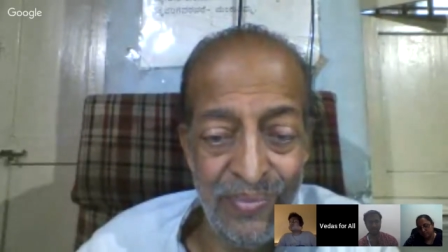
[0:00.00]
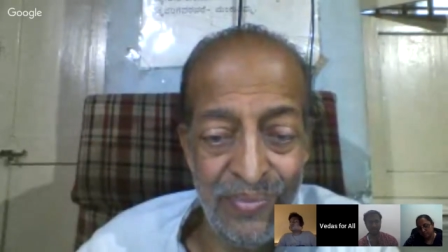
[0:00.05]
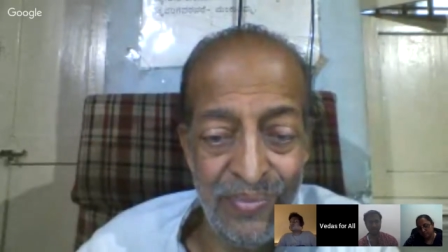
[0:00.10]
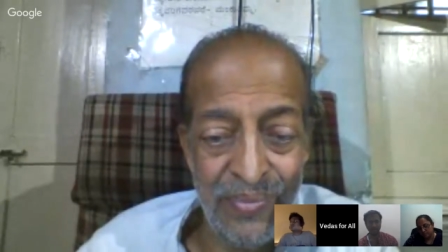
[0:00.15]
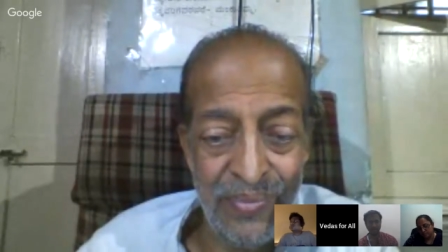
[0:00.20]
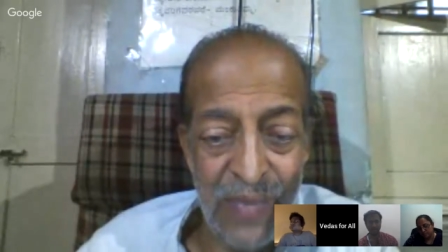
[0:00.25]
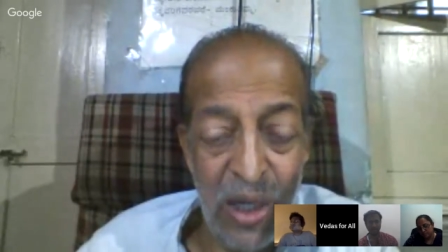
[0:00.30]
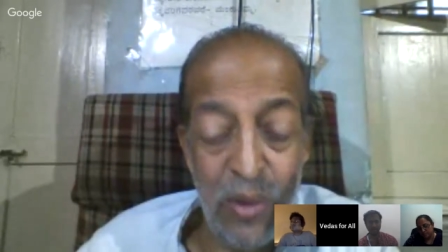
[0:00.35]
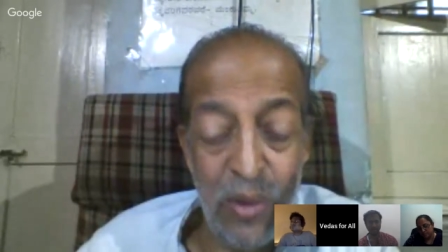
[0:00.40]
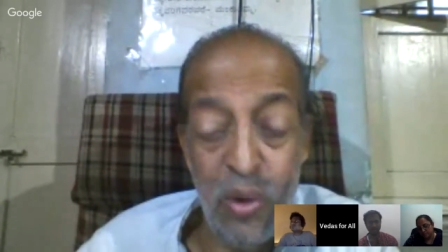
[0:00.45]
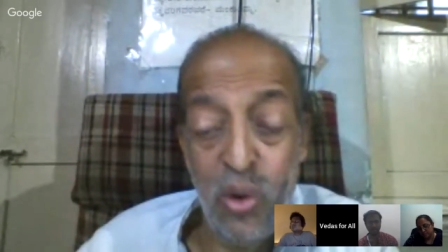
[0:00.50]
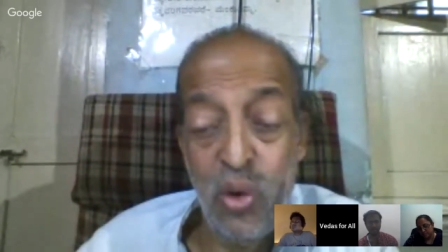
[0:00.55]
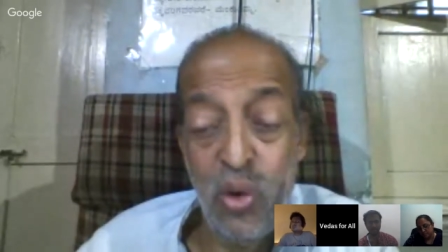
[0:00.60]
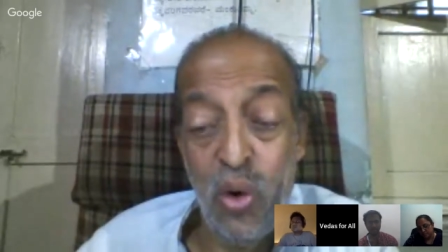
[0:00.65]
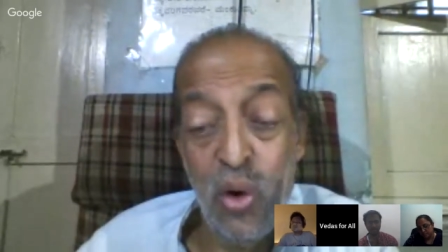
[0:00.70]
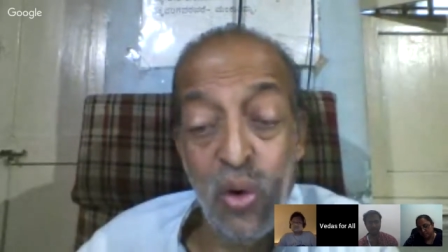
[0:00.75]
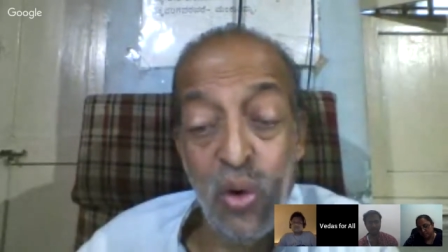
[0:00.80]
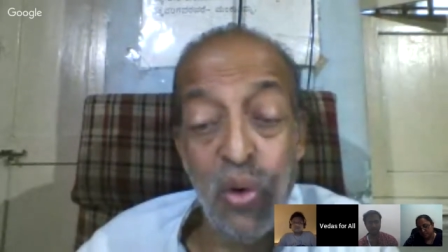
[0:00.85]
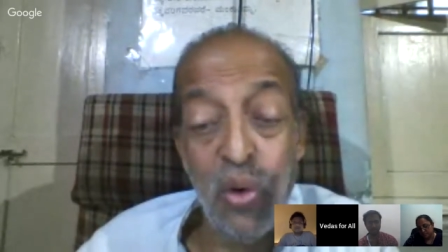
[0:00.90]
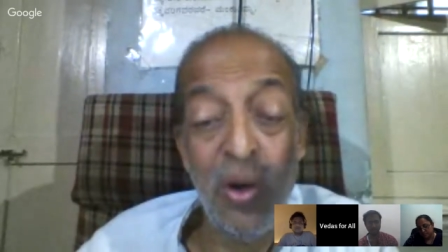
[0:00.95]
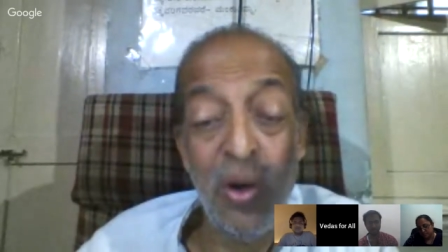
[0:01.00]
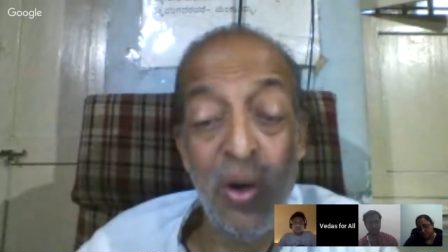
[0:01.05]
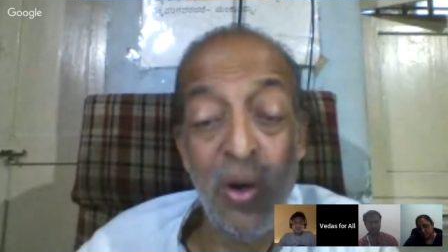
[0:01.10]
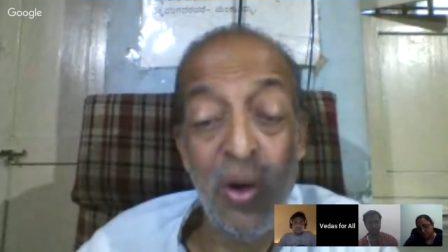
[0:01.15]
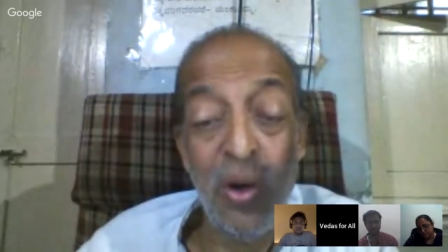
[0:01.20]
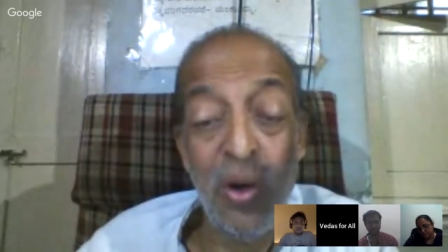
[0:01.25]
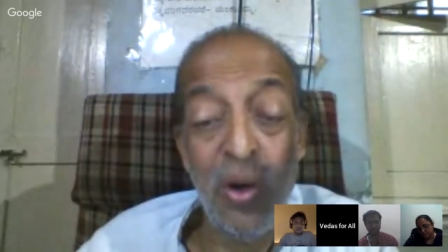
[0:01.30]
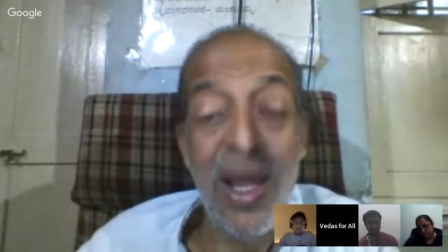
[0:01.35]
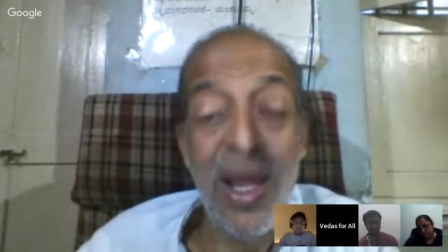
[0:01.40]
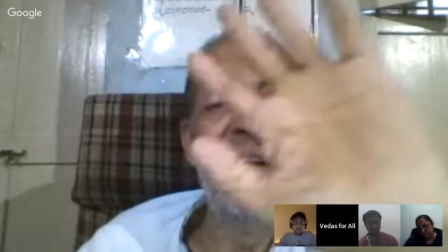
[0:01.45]
You don't hold good
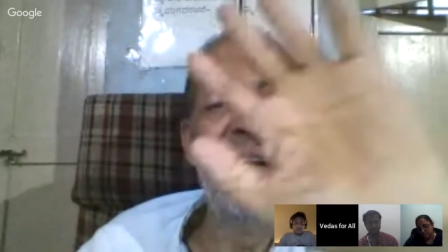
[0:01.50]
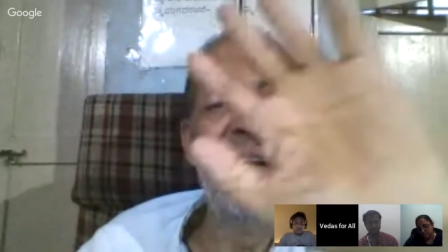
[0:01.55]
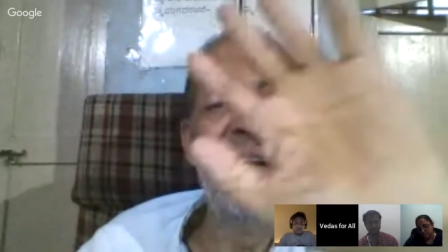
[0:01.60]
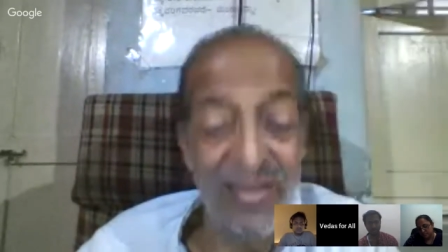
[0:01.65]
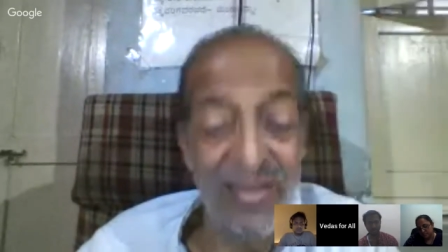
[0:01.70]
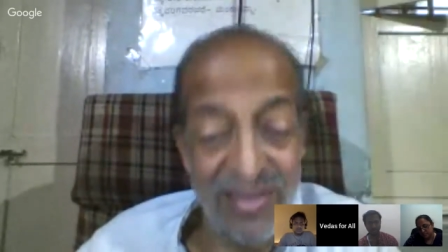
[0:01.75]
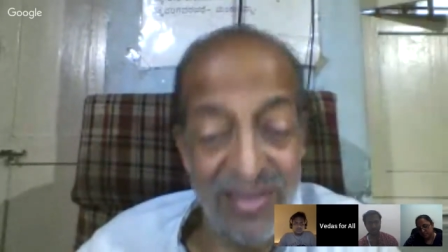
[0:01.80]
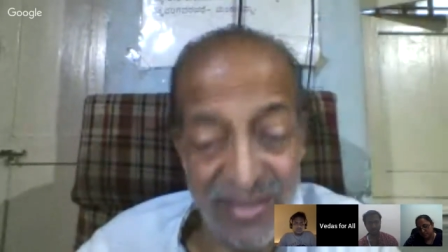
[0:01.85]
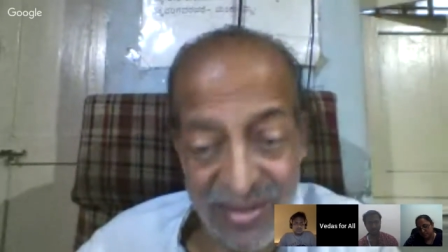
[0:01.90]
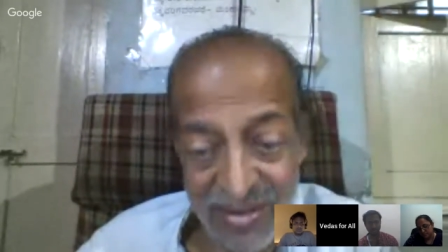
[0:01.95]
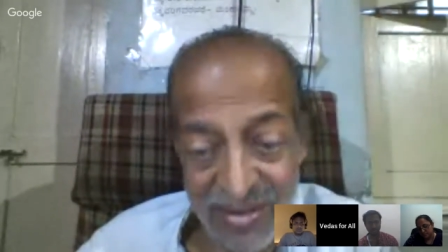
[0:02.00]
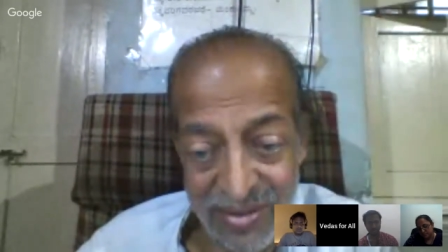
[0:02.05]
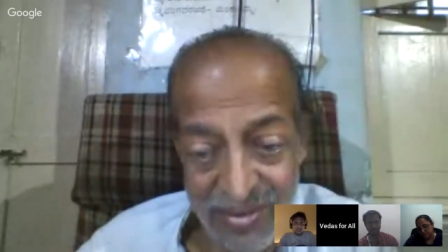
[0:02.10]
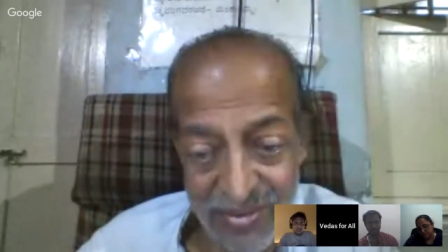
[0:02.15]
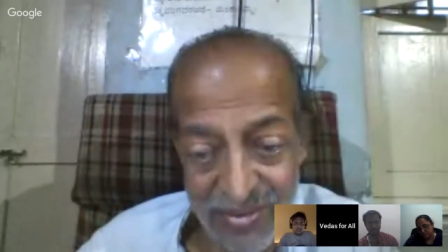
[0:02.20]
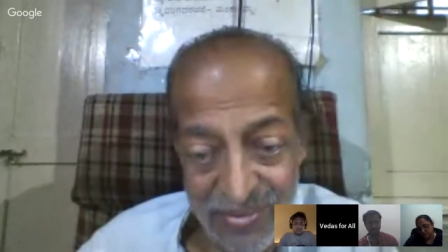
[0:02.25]
anywhere else.